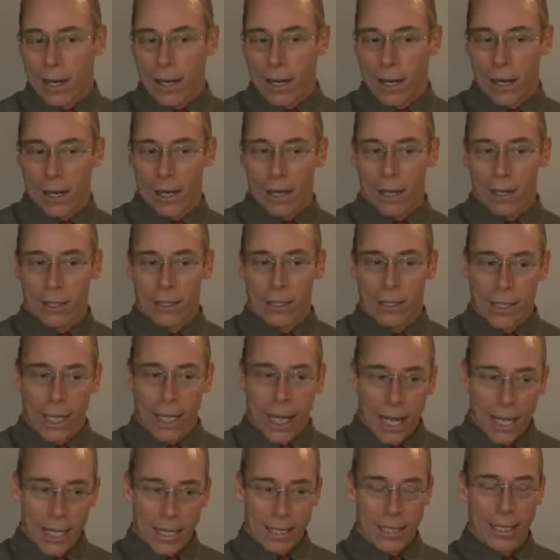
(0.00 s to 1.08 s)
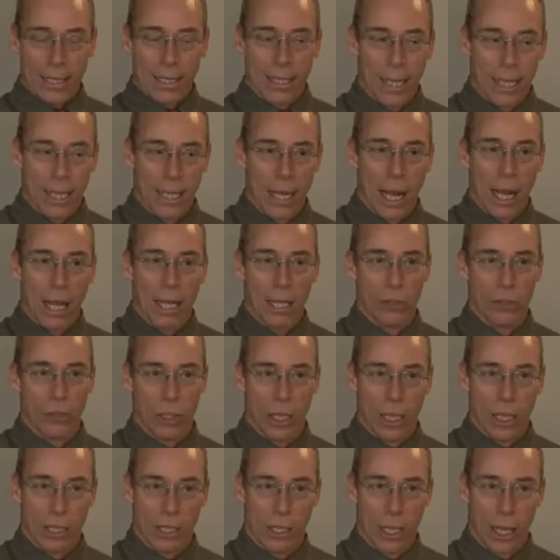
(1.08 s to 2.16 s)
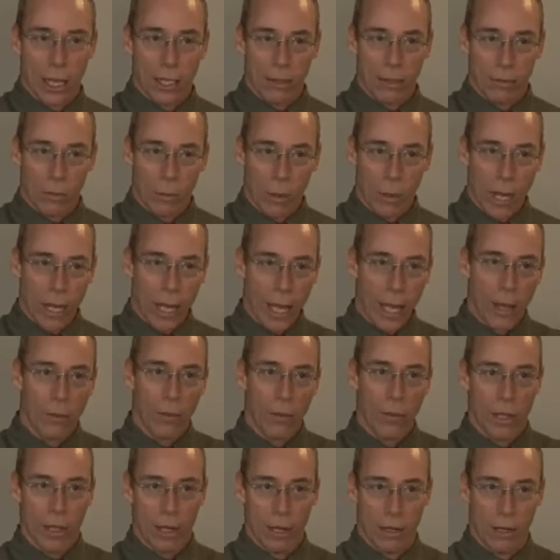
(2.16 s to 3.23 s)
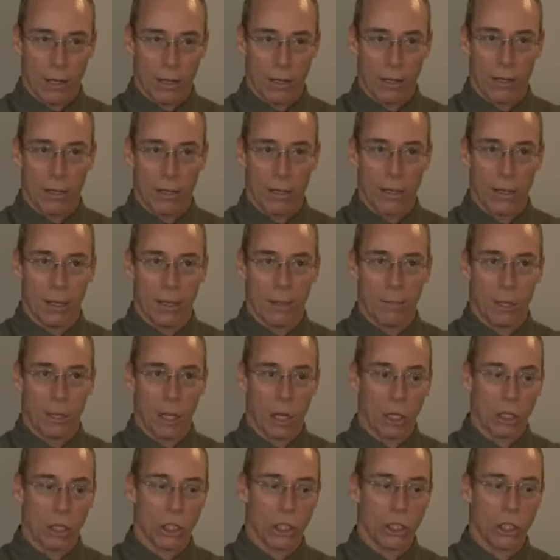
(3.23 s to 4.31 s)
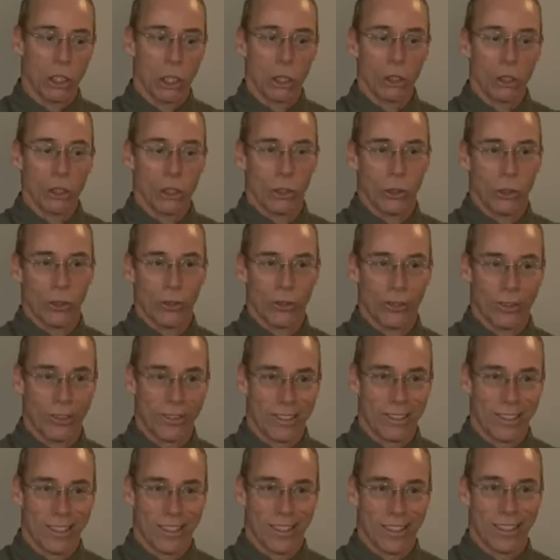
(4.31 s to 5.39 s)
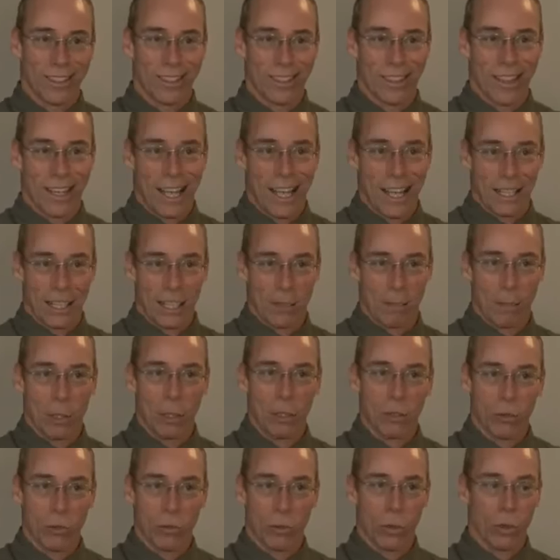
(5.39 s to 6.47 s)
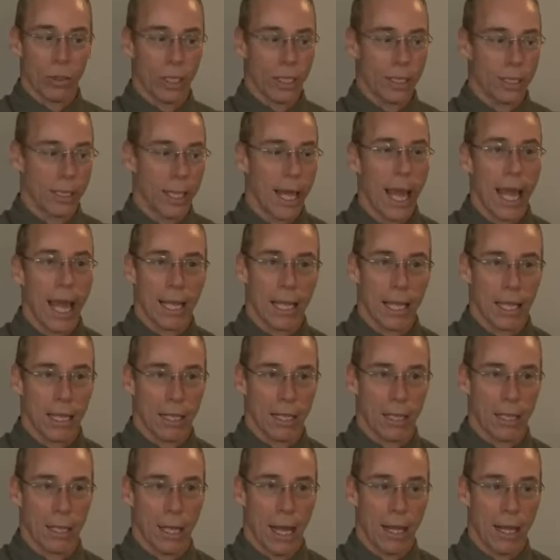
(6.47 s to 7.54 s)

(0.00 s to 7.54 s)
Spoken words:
our science and technology has gotten way out there, but our social and spiritual is lagging.